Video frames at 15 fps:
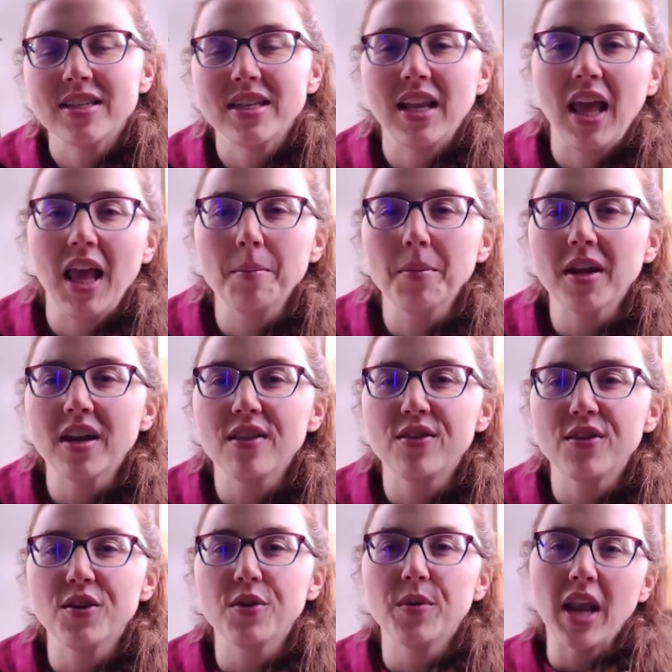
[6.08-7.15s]
Today I'm going to
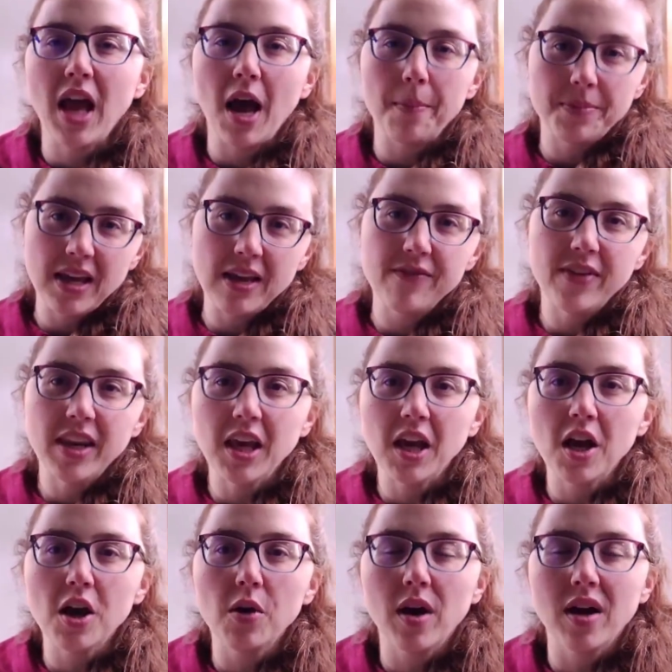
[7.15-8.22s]
do an update video
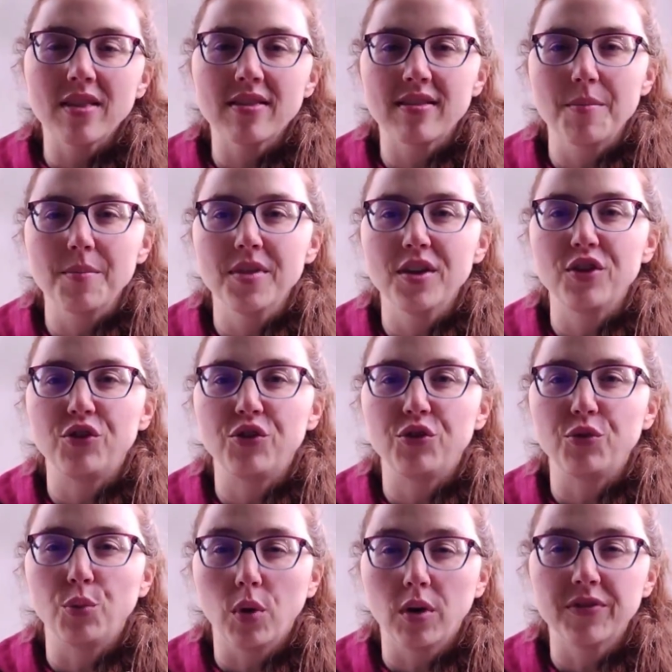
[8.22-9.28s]
on some of the
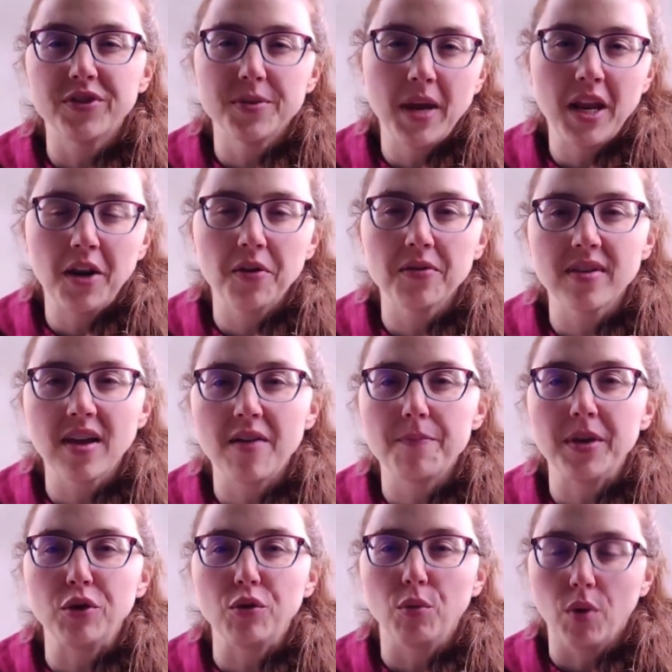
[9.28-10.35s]
dwarf tomatoes
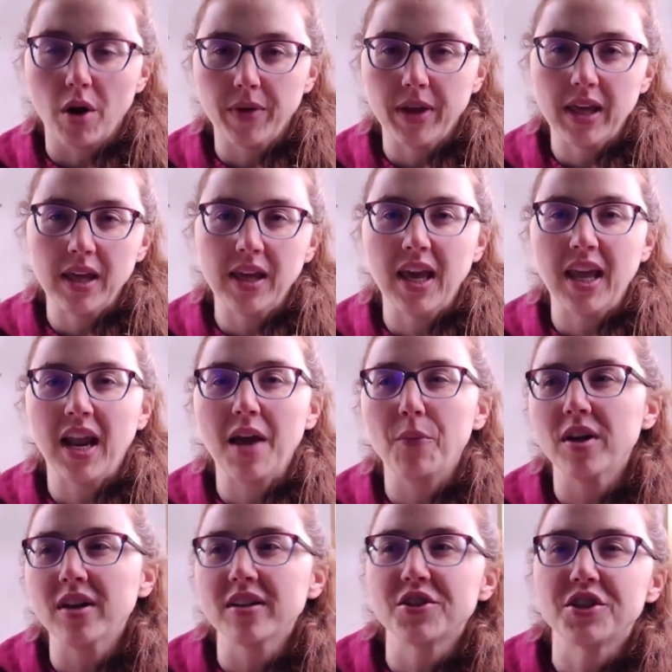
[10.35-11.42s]
I've been growing, and I
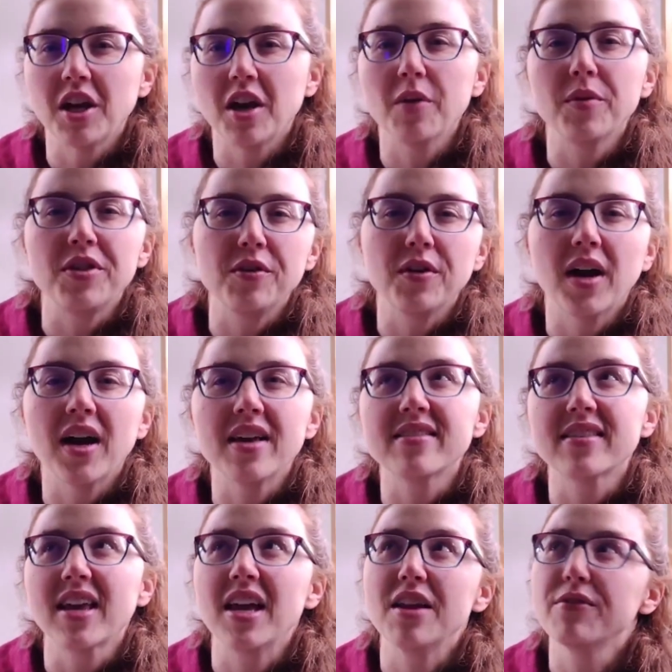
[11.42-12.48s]
wanted to share with you
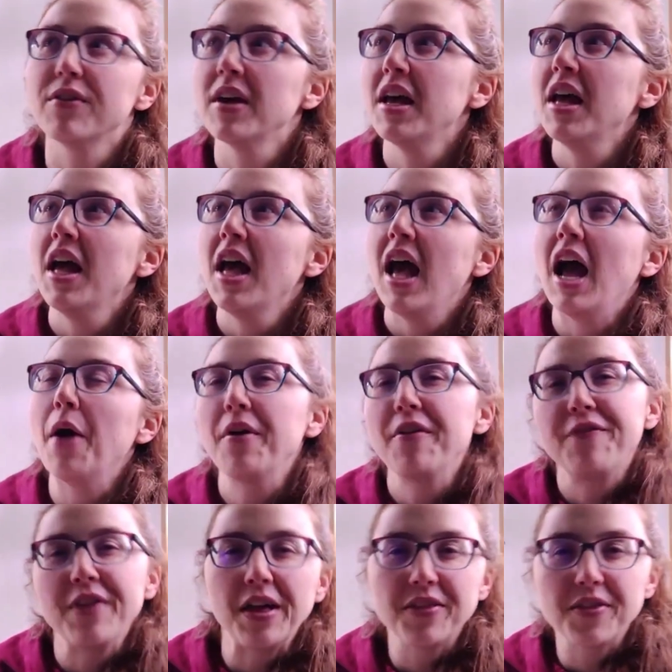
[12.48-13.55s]
guys kind of how
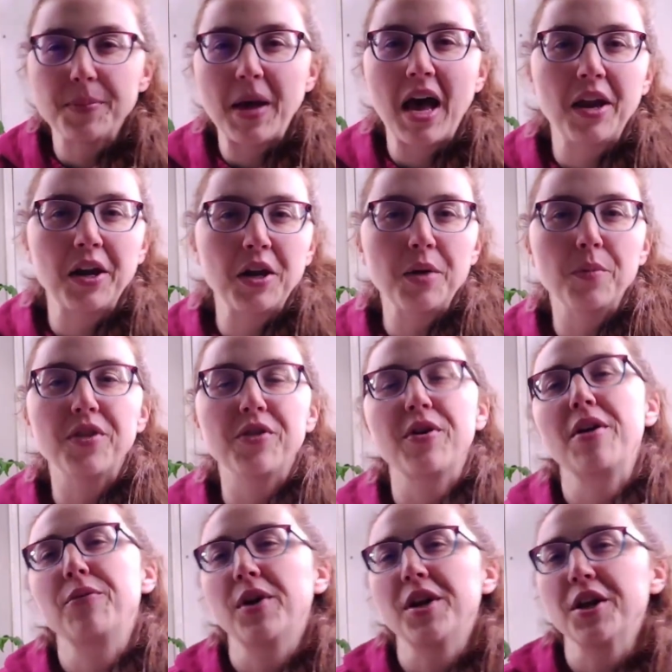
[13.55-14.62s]
I felt about them, whether
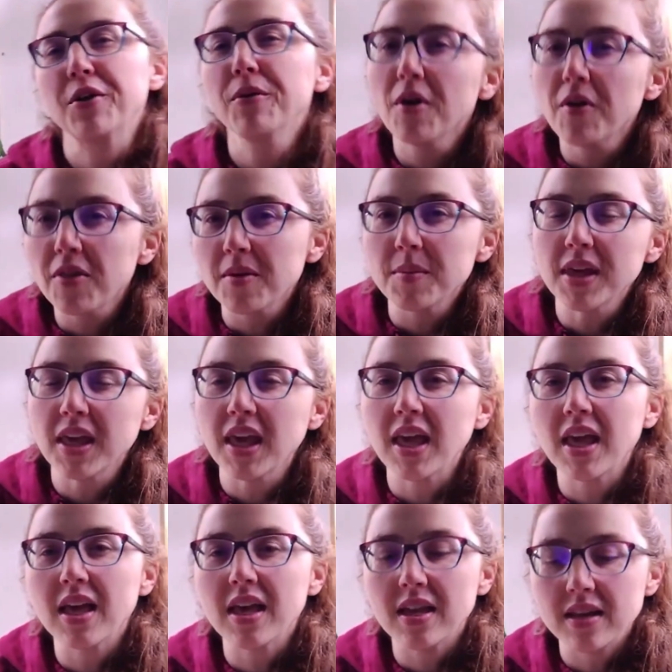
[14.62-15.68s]
I'd want to grow them
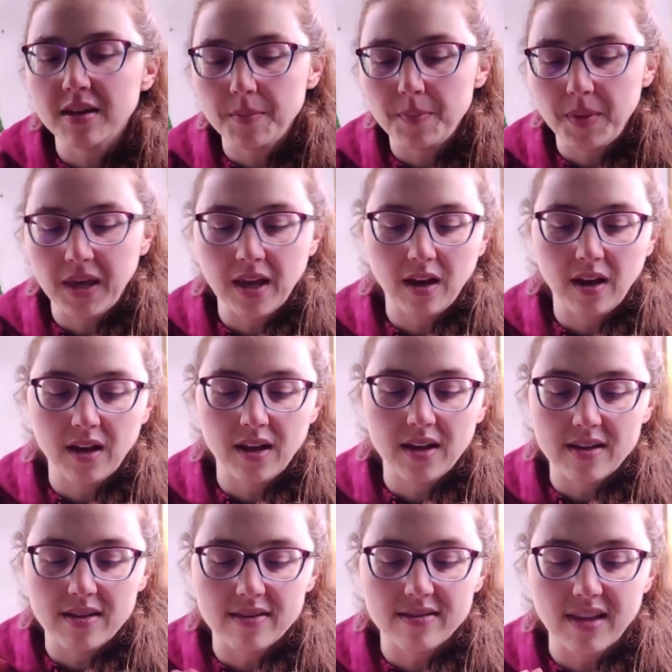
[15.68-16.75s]
again,
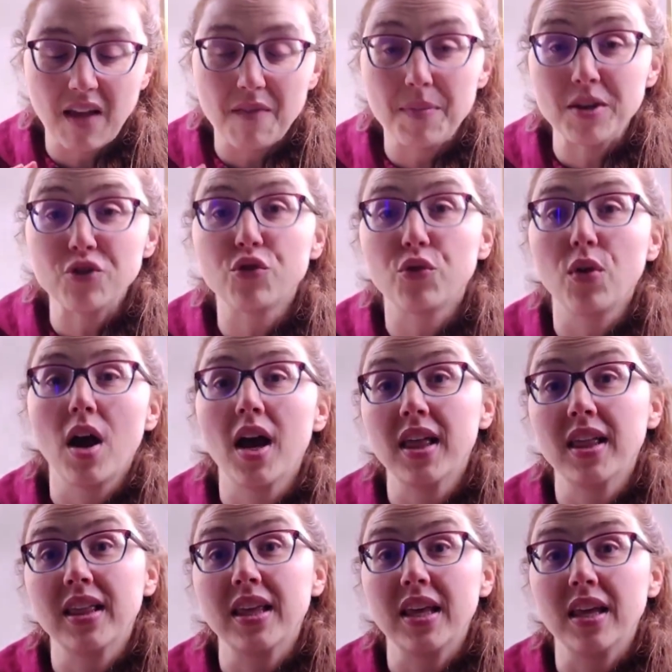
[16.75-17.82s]
because I've been
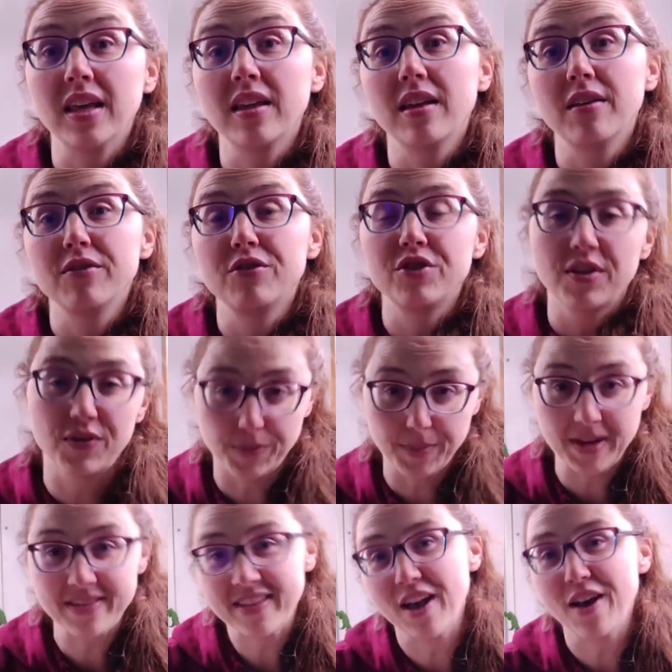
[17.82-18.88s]
trialing just for
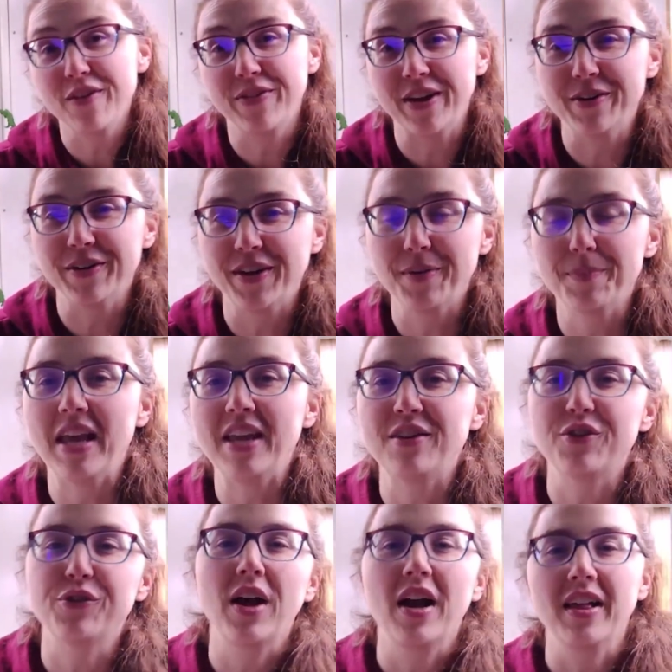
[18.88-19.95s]
myself. I don't get
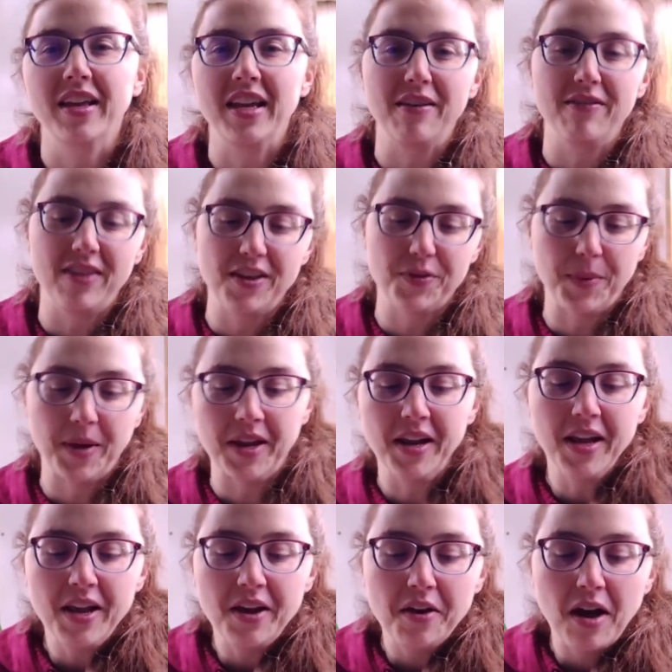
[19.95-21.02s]
paid to trial any of these,
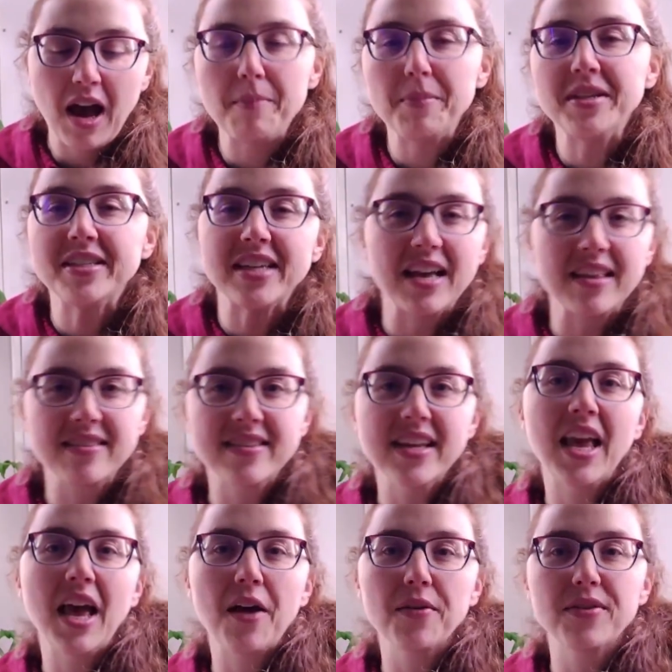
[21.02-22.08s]
but I've been
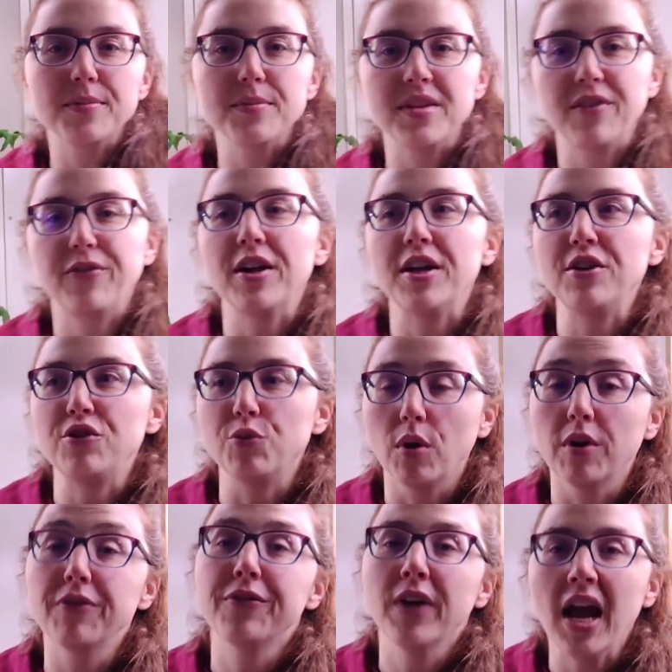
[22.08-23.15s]
testing out some different
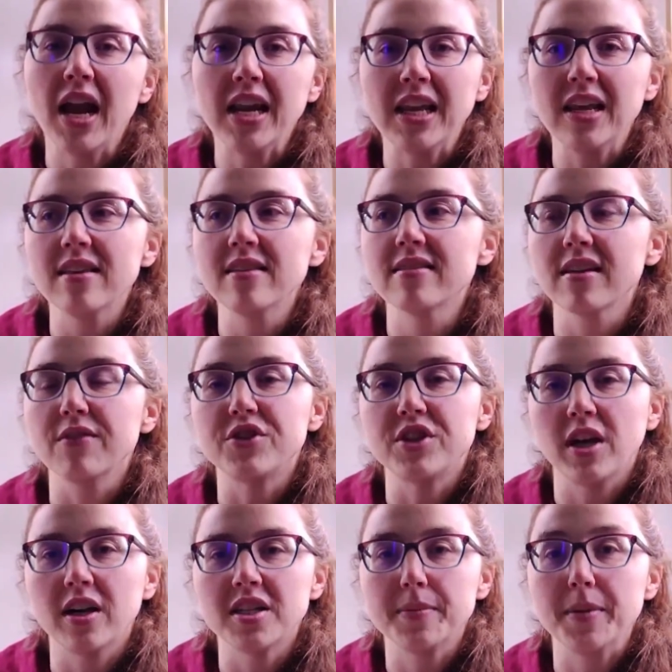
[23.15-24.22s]
dwarf varieties of
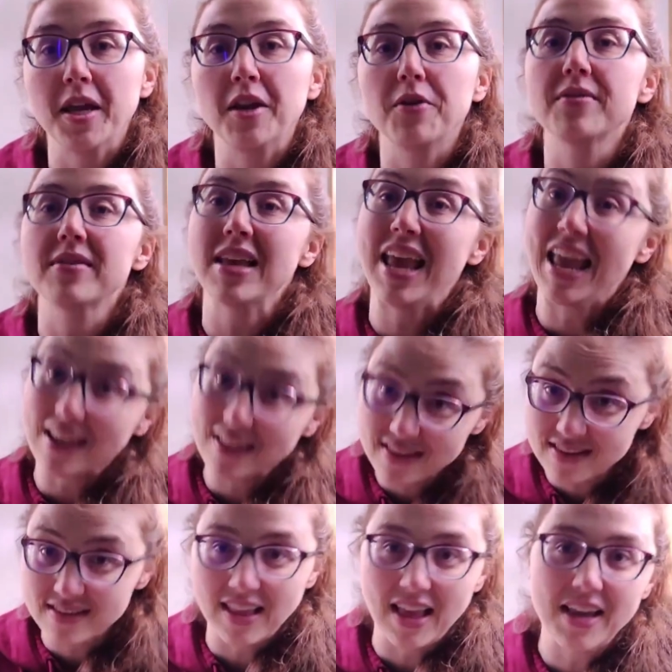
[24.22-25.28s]
cherry tomatoes
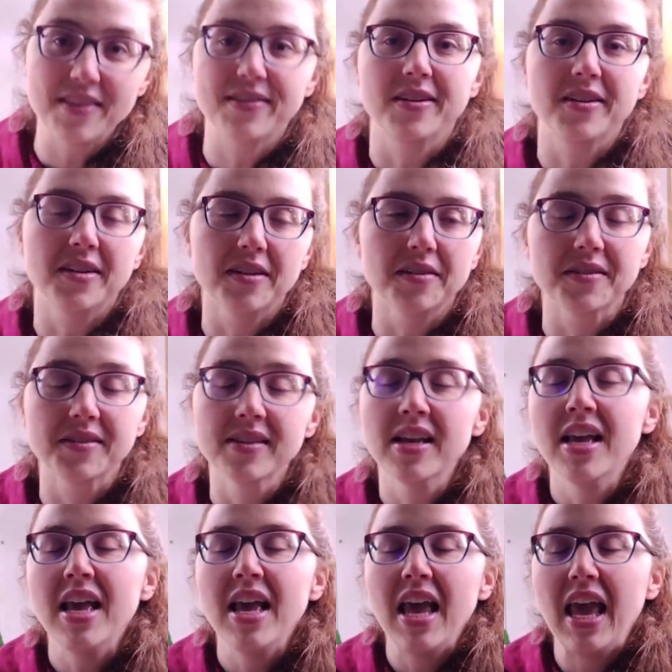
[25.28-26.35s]
and slicers,
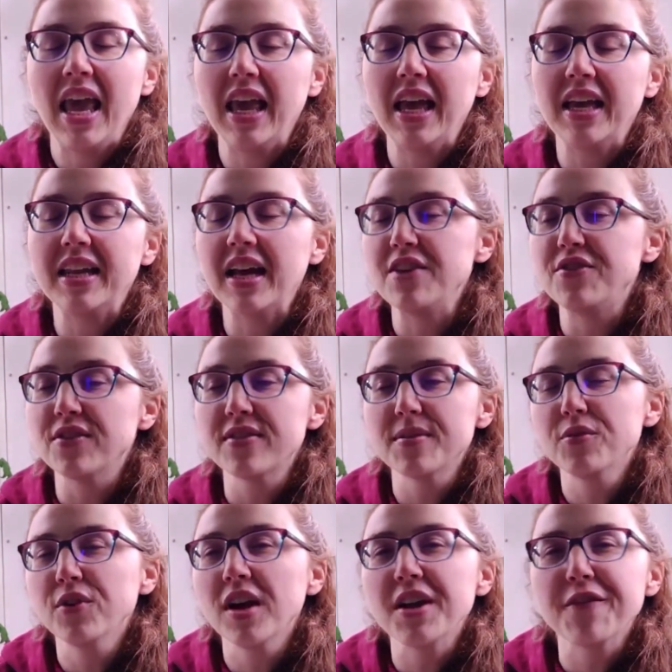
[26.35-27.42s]
and I just
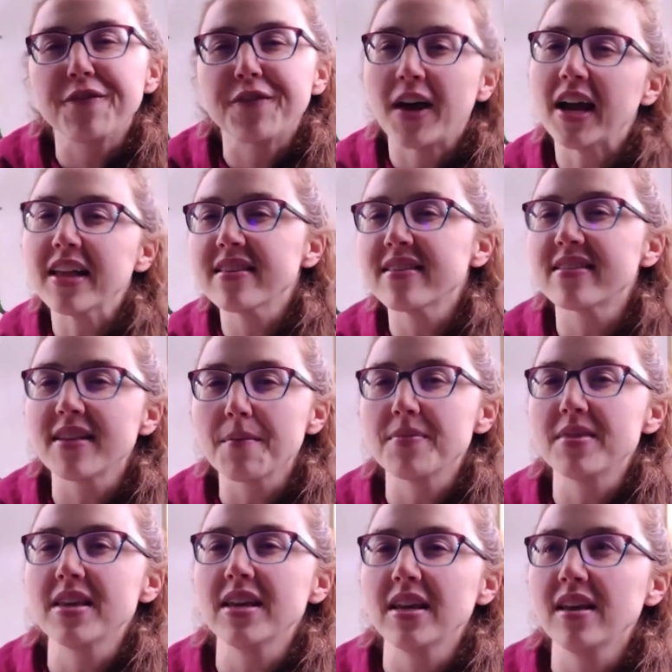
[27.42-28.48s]
am trying to find
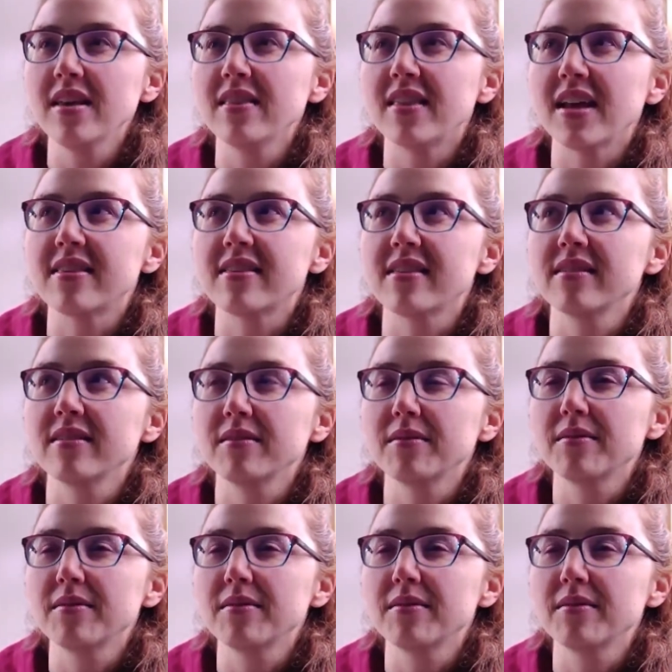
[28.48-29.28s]
something that's